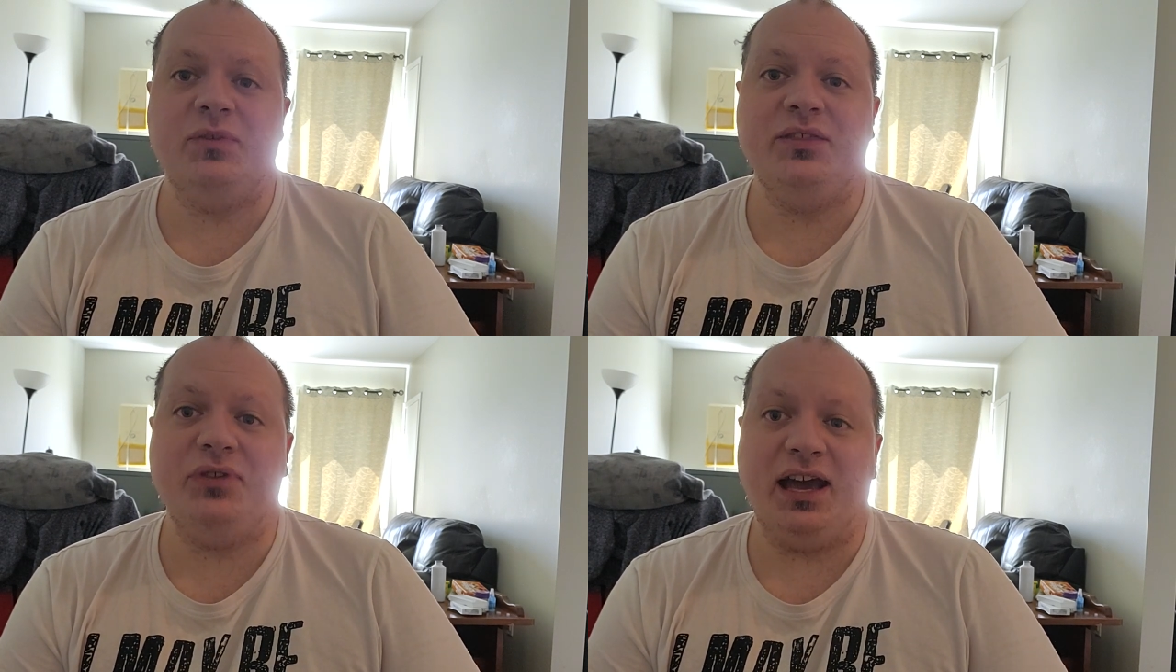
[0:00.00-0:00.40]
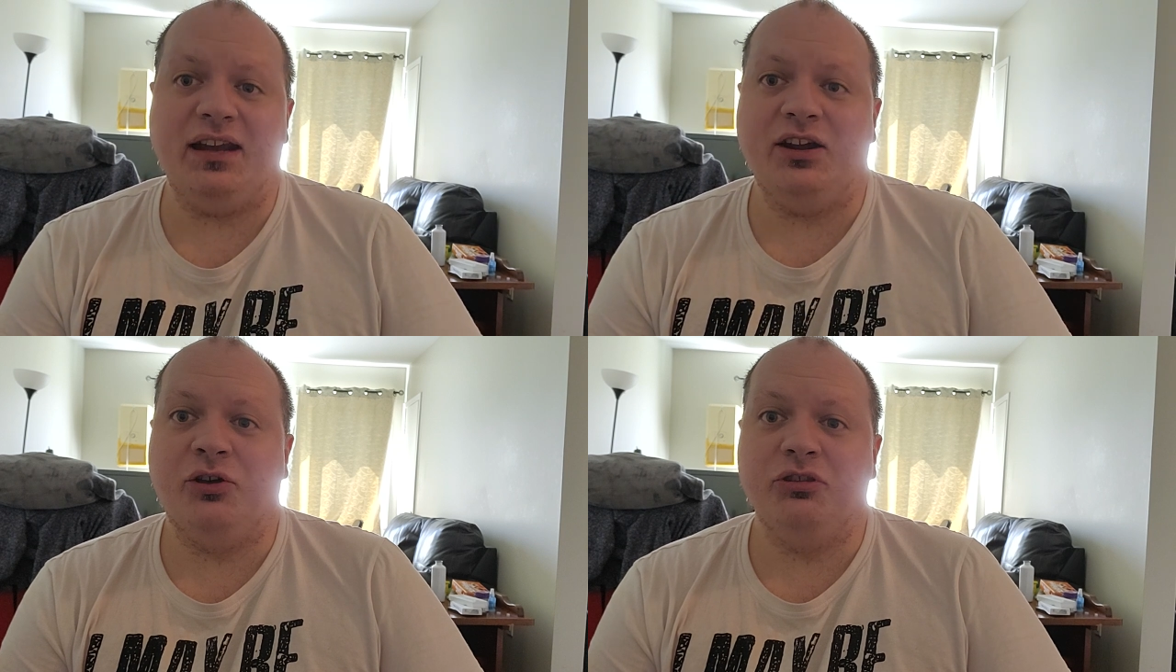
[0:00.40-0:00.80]
be
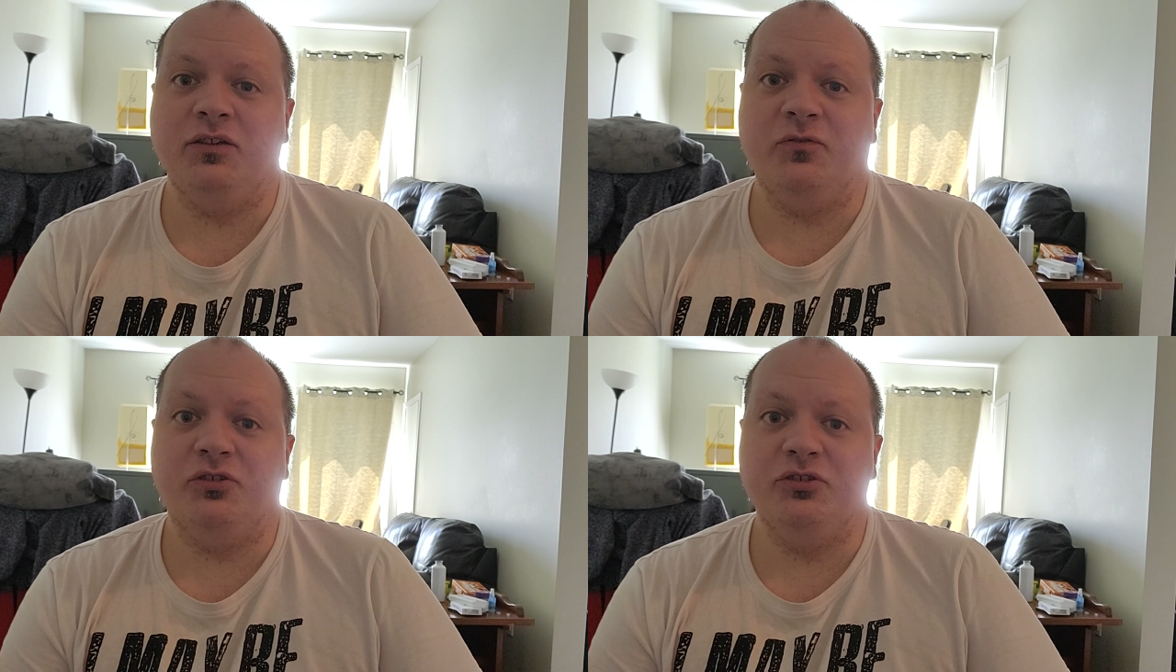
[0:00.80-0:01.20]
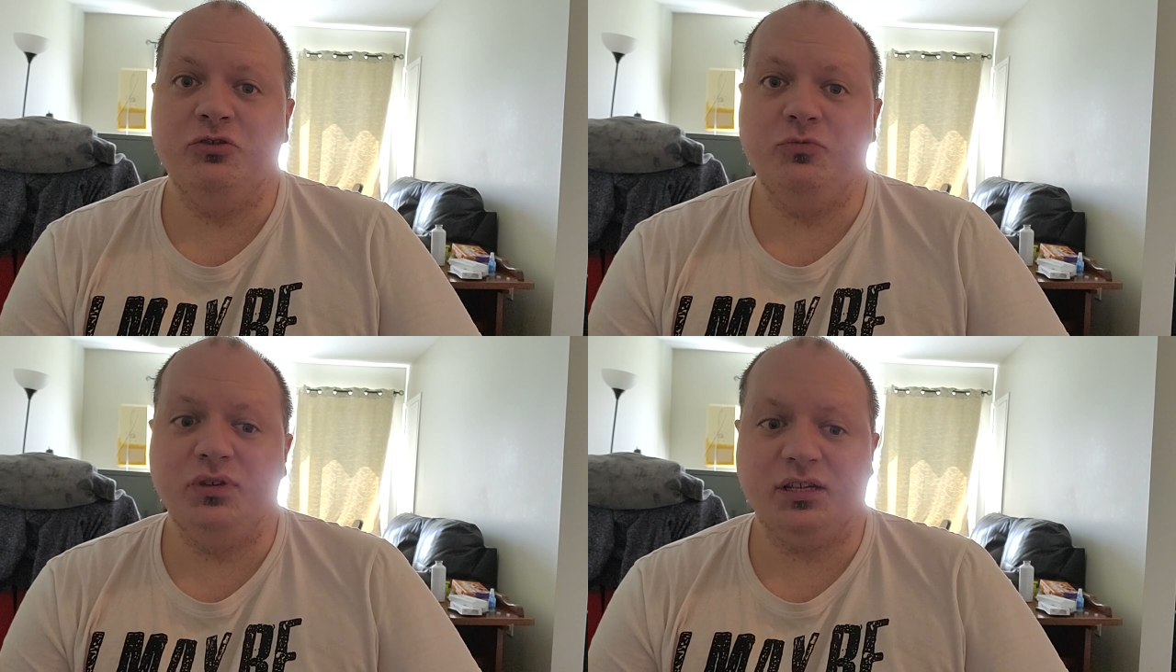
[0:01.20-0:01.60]
that healthy for
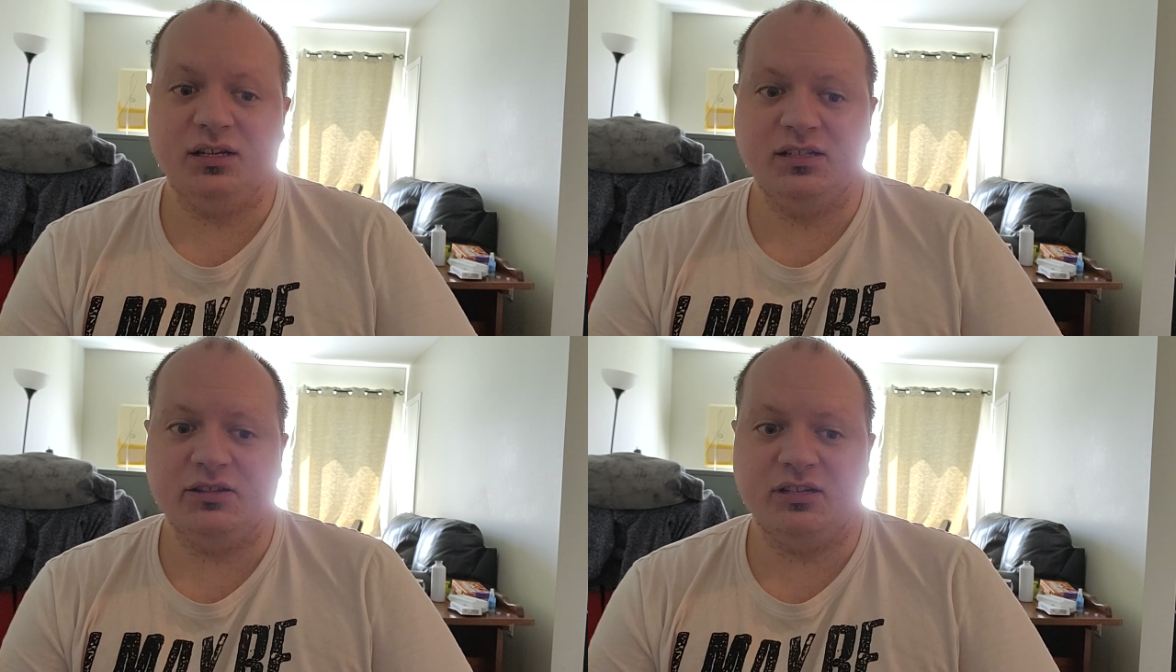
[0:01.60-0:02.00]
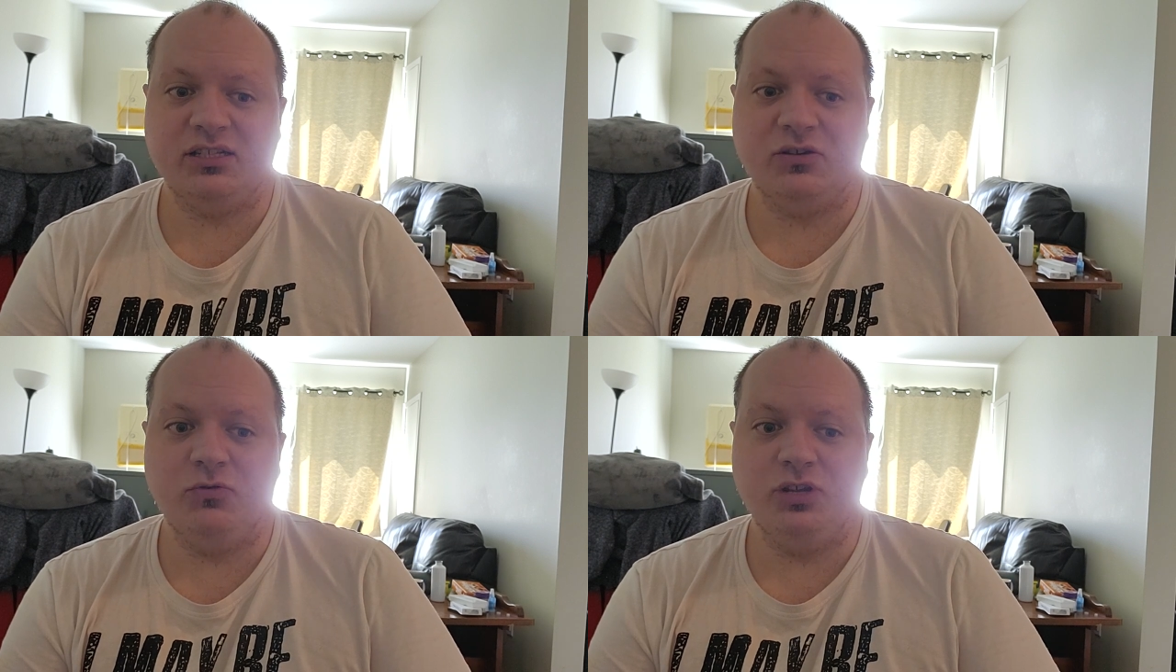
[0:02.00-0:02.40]
you because of the
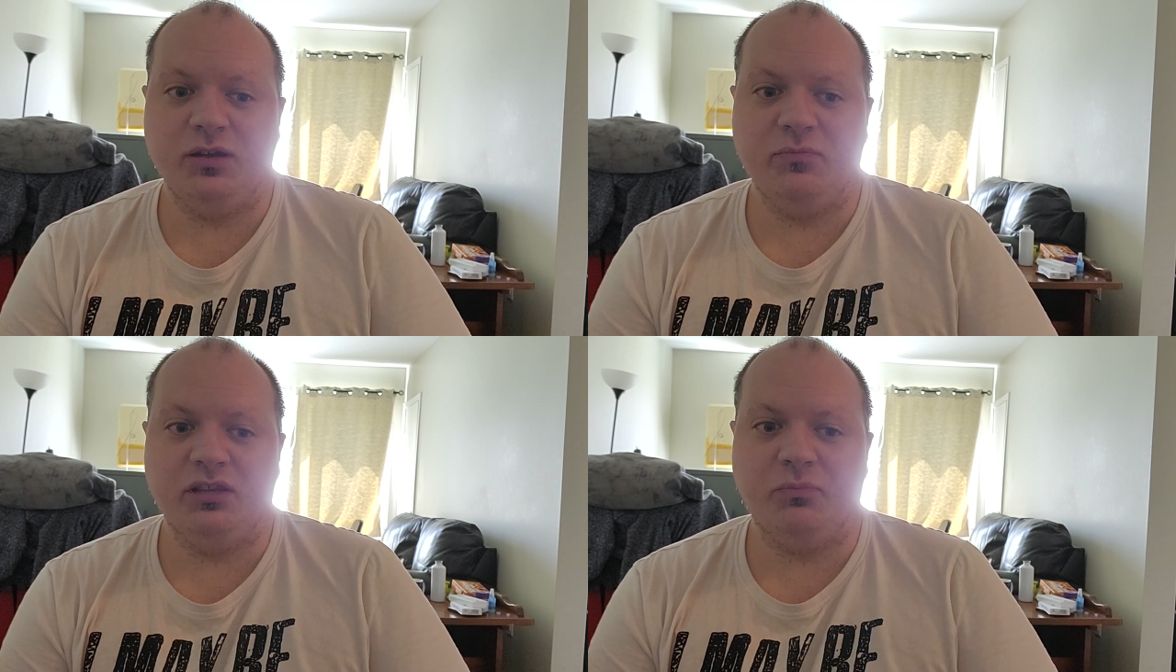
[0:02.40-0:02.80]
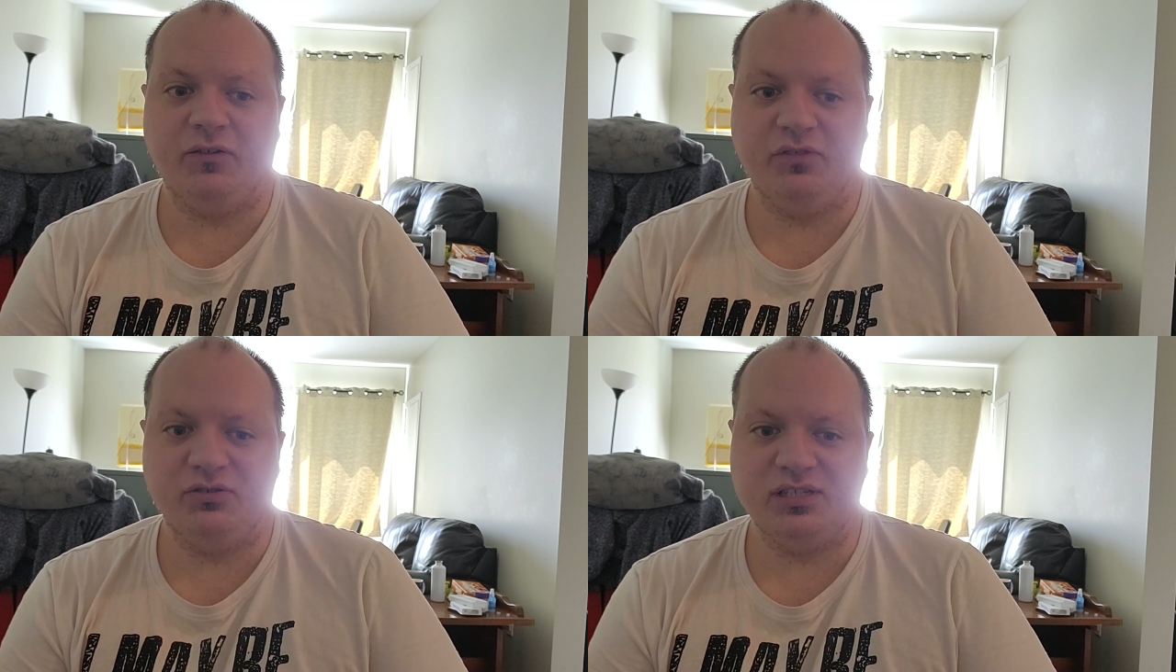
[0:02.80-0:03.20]
sodium and the
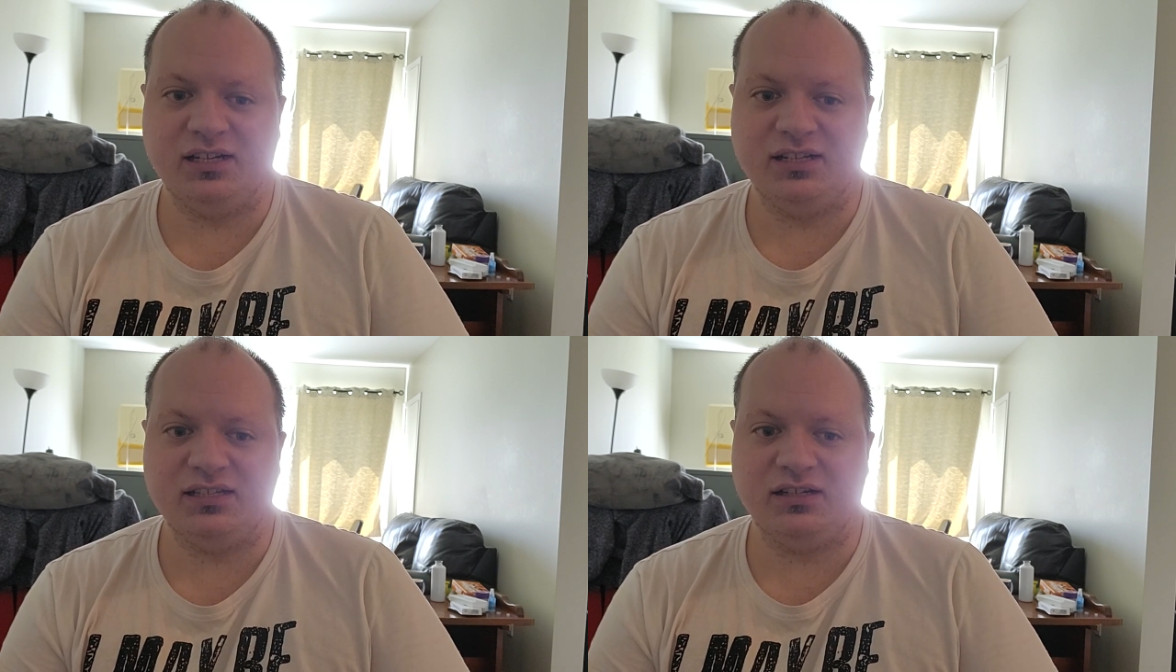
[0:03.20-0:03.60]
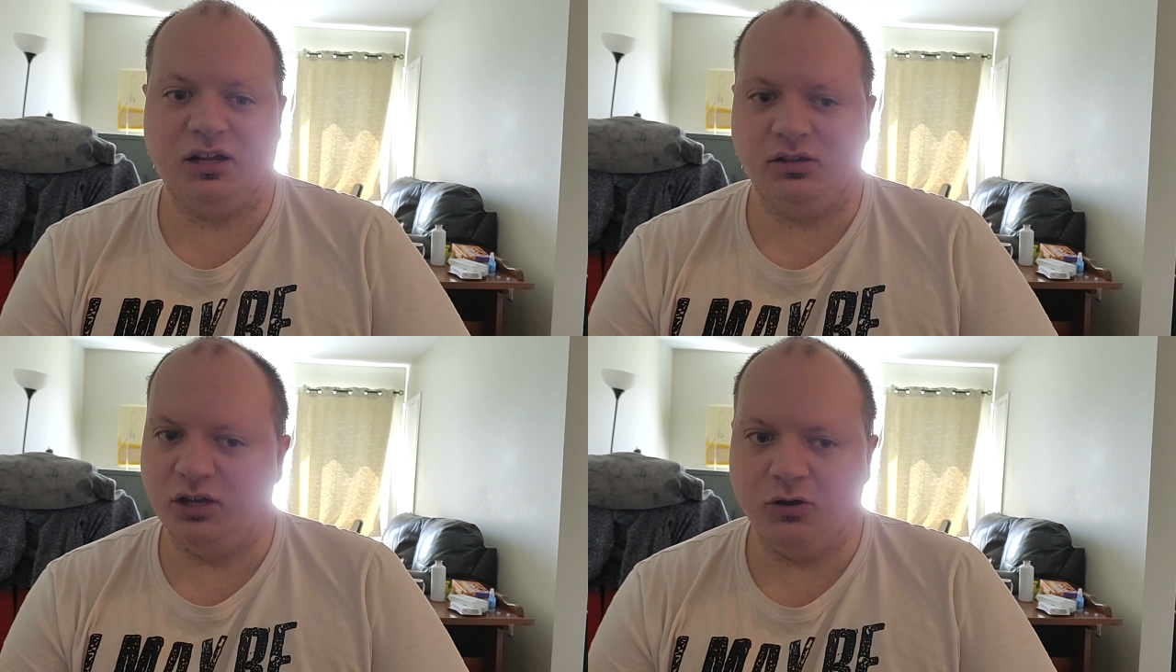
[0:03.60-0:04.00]
buffalo sauce
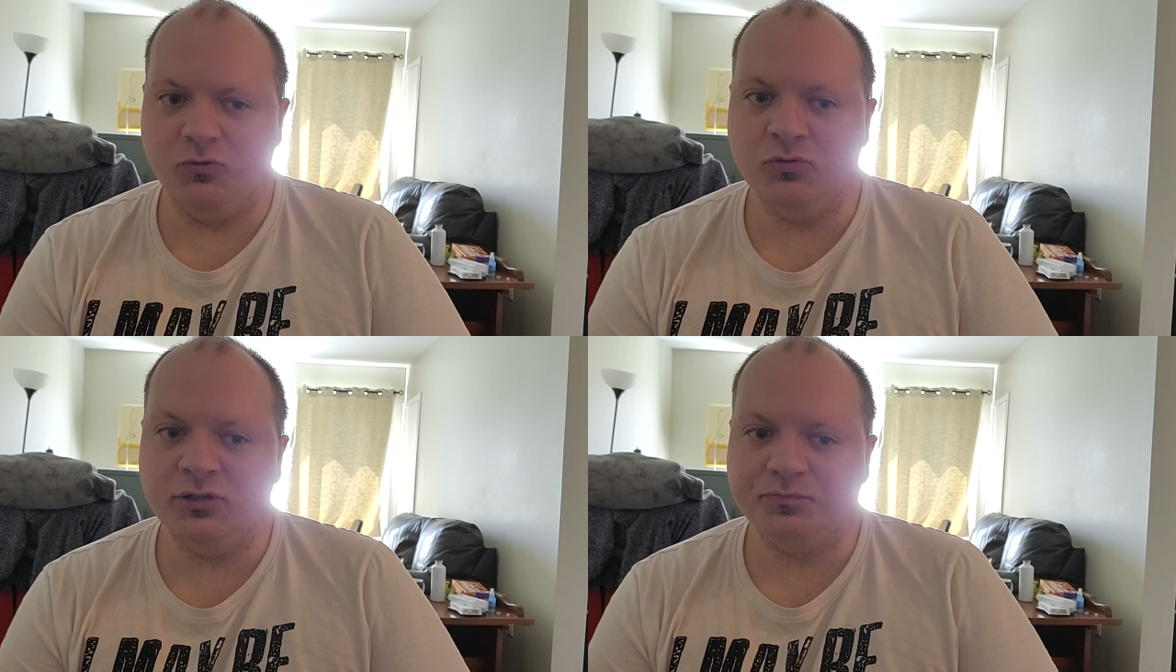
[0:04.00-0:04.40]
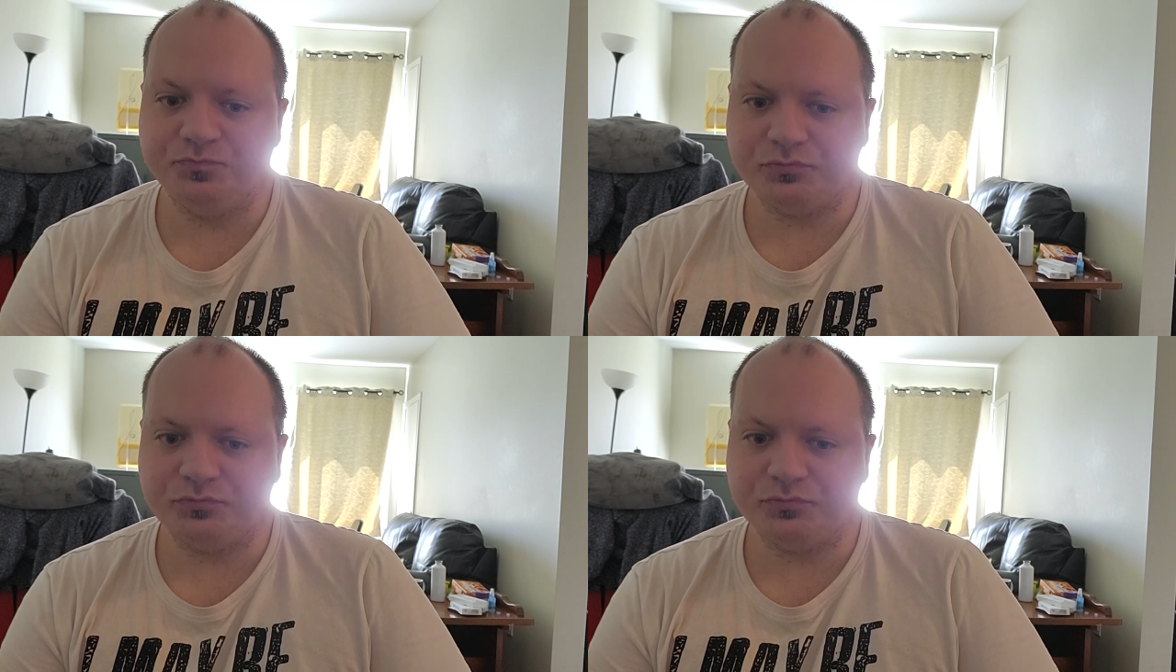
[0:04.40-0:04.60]
alone.